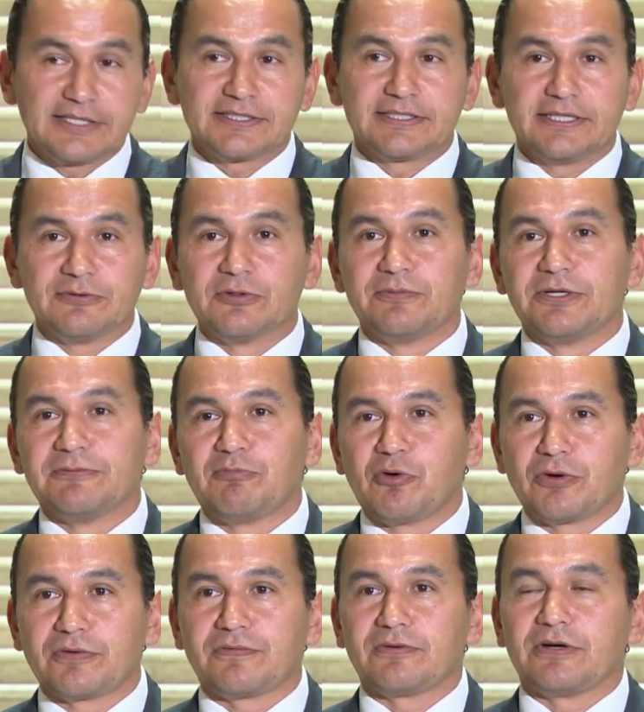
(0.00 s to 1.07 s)
It will be
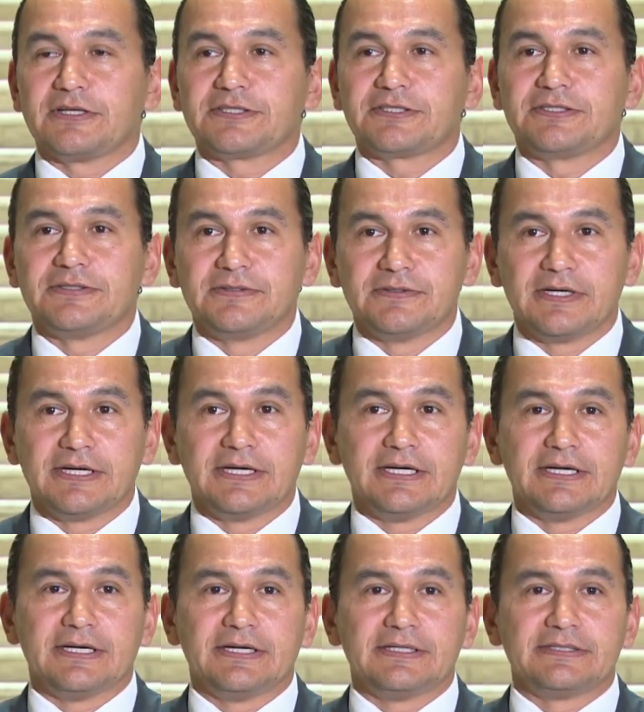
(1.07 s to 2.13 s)
important for us
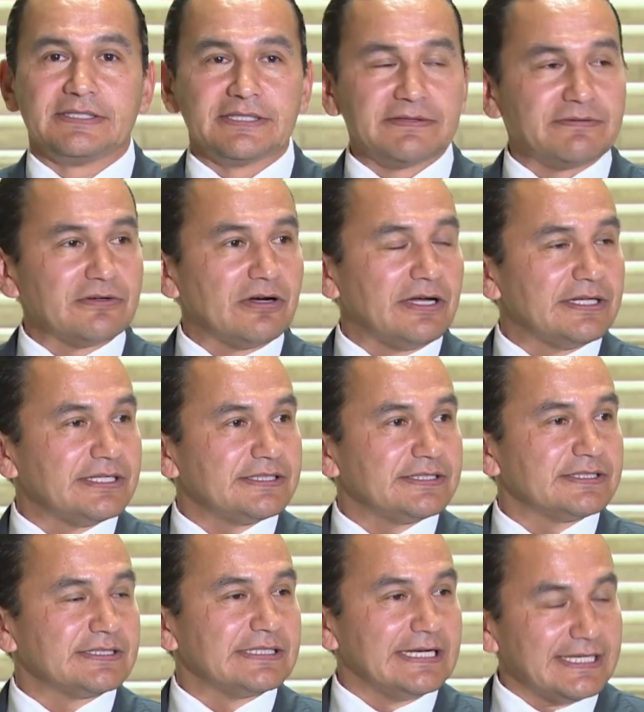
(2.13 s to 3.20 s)
to deliver on
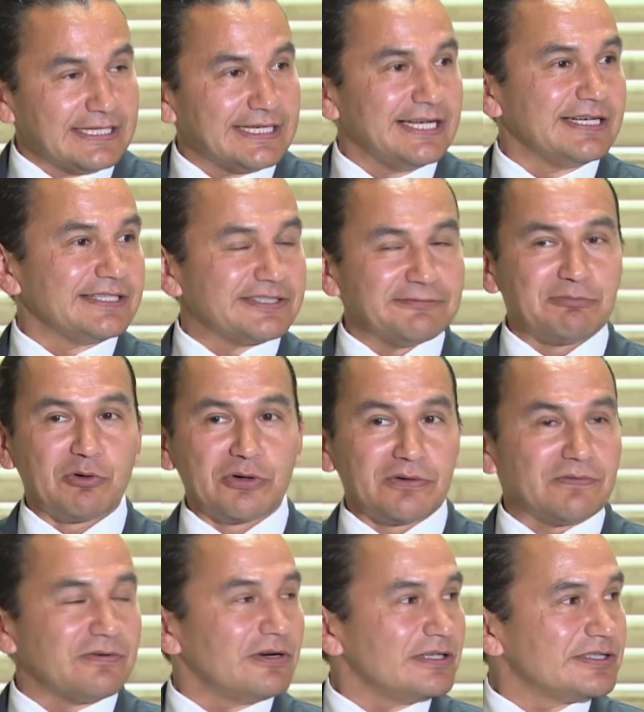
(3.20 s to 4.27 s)
this, and again, it's
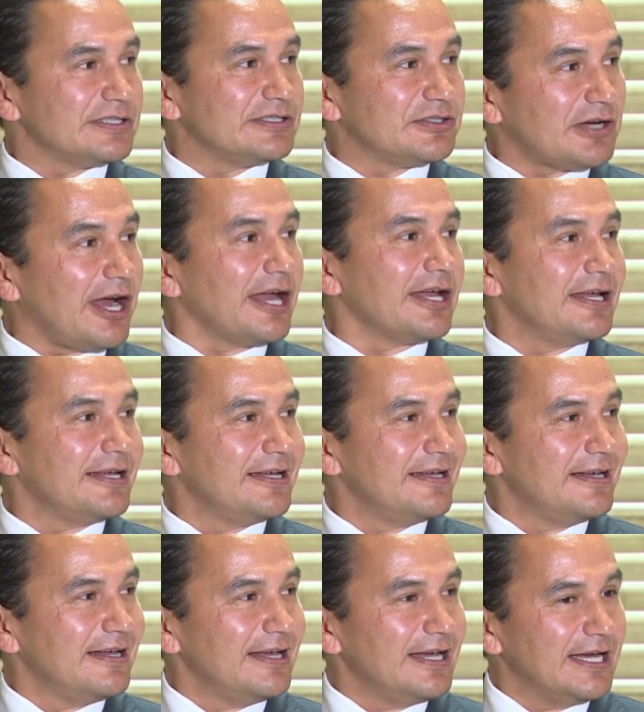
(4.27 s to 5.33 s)
important for us to try.
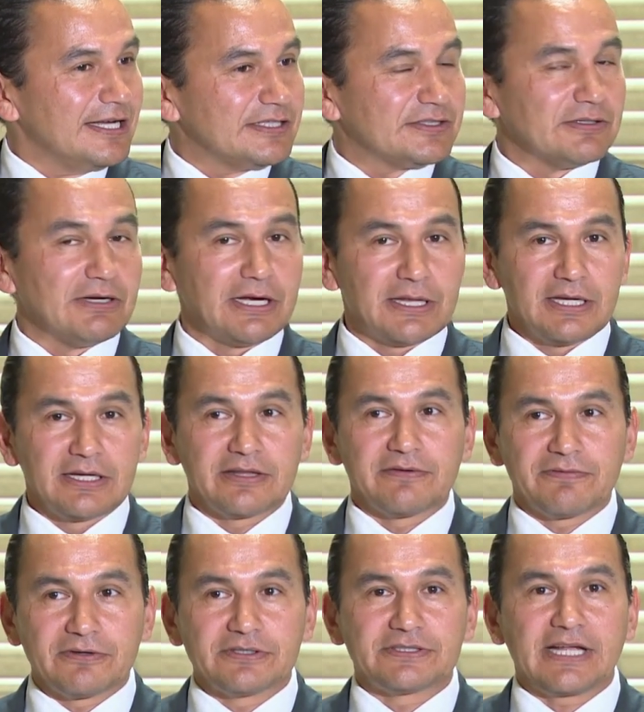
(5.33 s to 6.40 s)
And so I think the
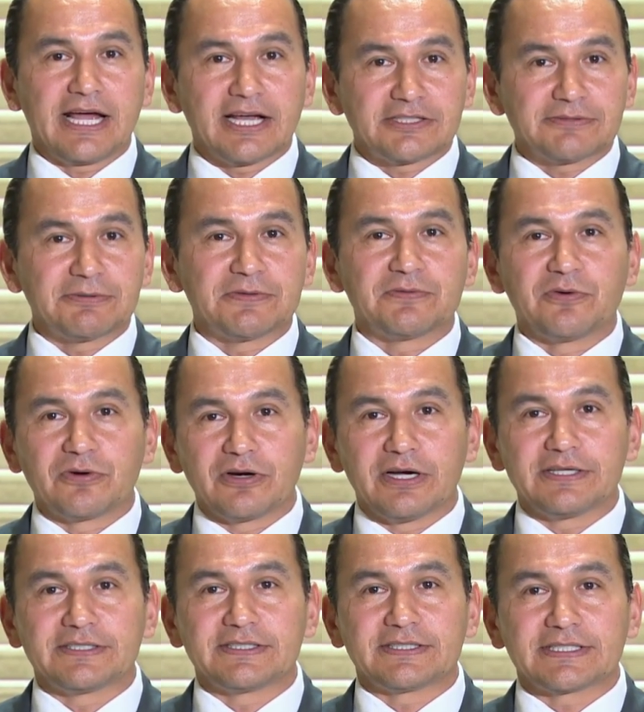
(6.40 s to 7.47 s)
first task before
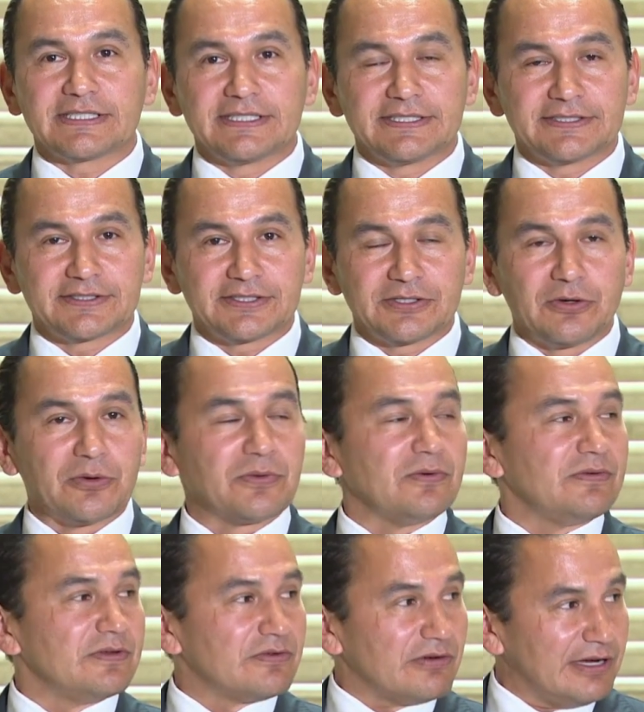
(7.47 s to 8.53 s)
us is to go through
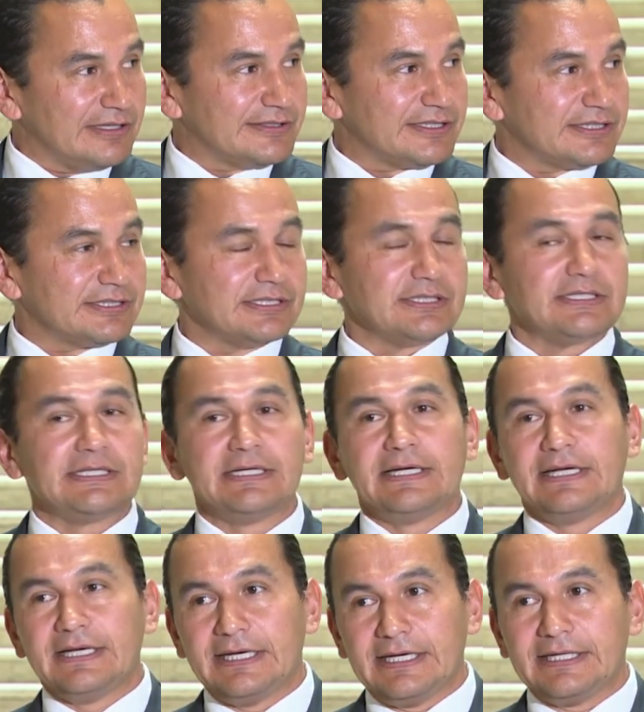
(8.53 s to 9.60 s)
the transition
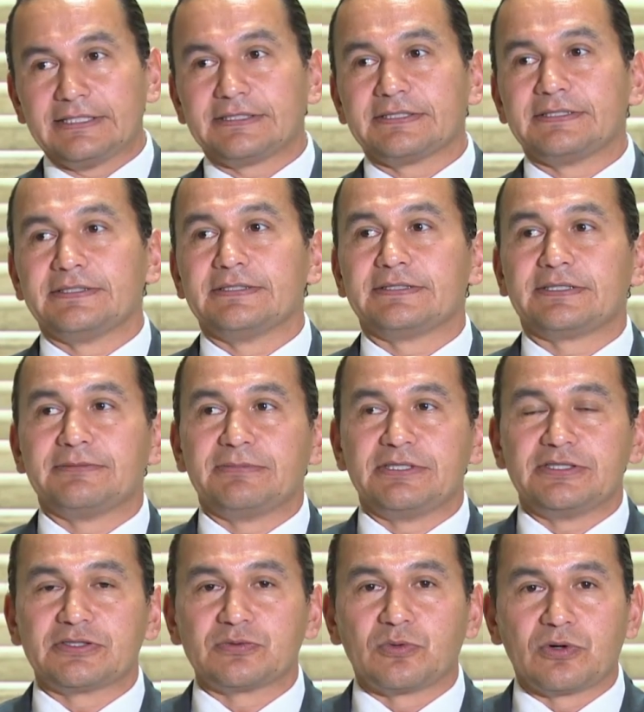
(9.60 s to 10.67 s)
and to be
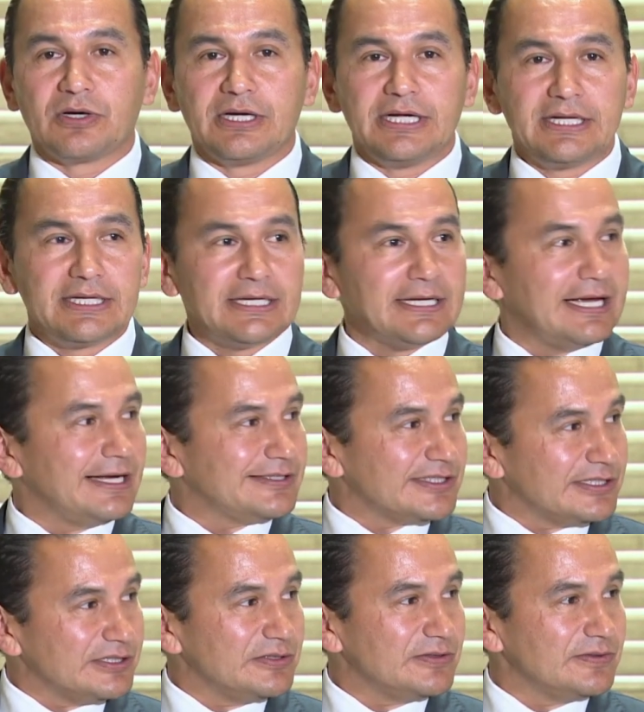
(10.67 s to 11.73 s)
sworn in as a
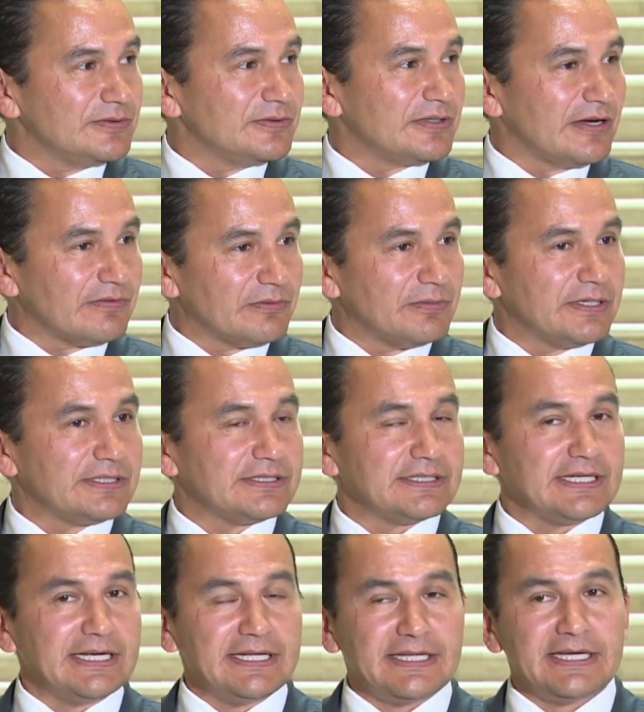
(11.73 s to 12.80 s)
new government.
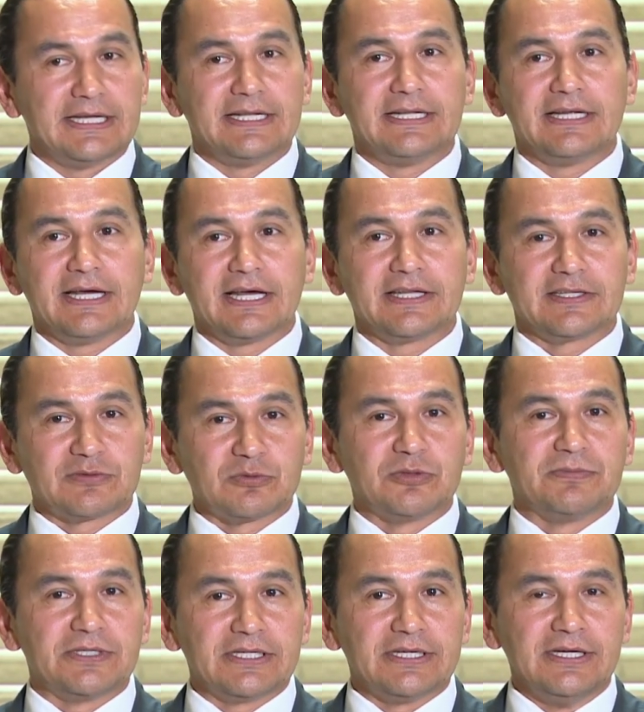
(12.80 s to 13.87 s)
And then this will
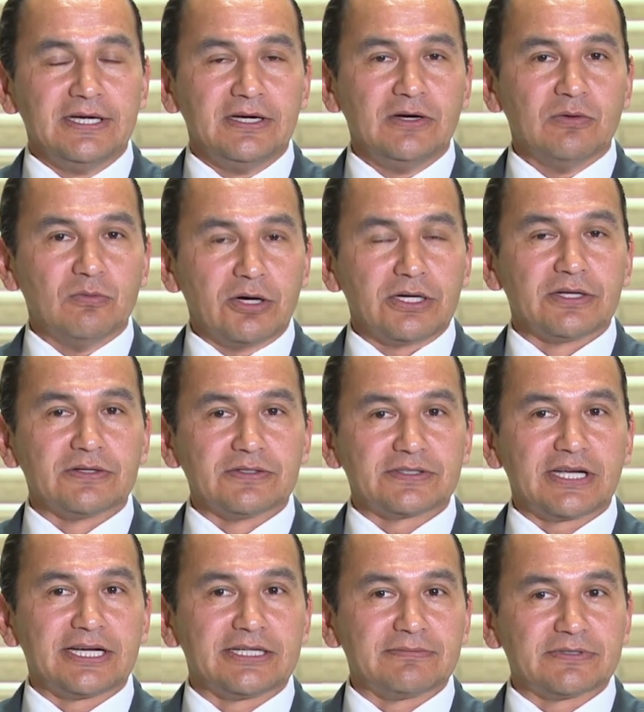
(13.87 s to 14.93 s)
be one of those
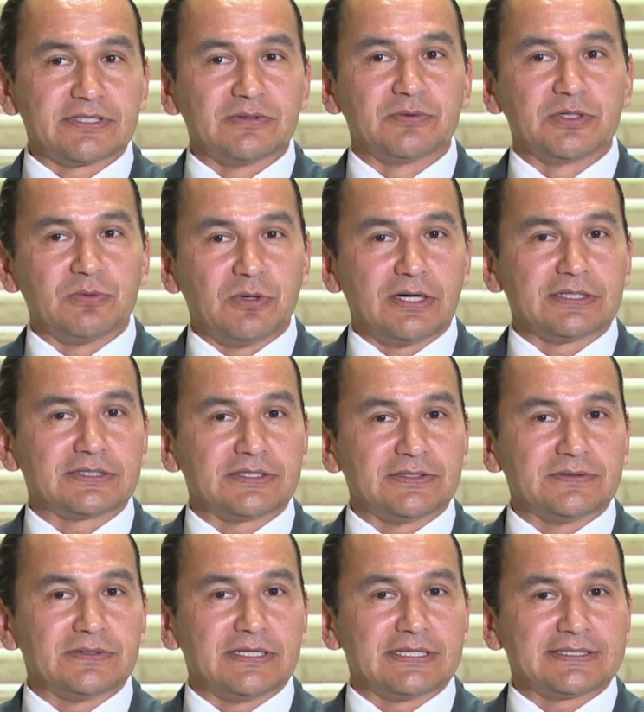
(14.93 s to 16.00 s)
items that we want
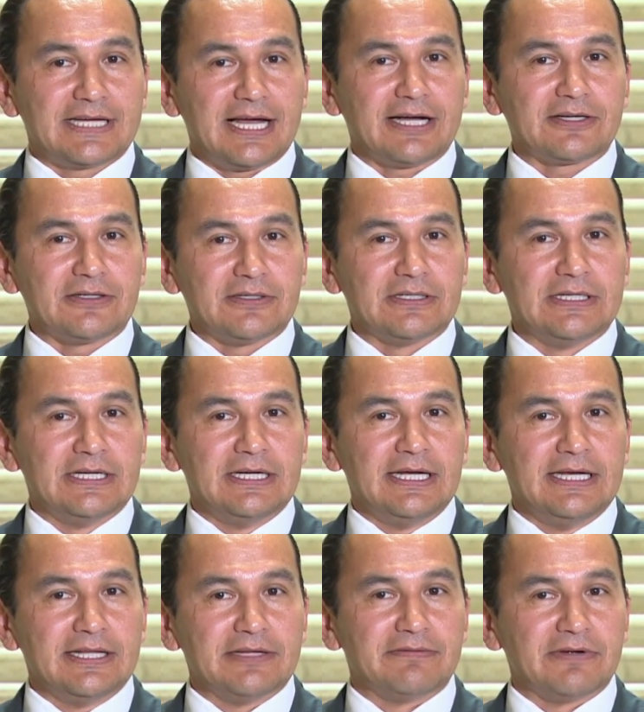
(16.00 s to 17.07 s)
to tackle
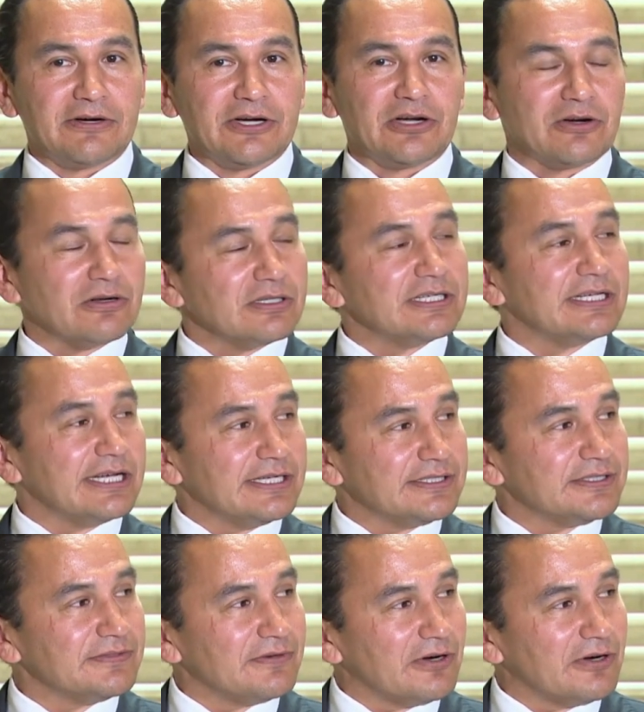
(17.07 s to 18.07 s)
in the very early days.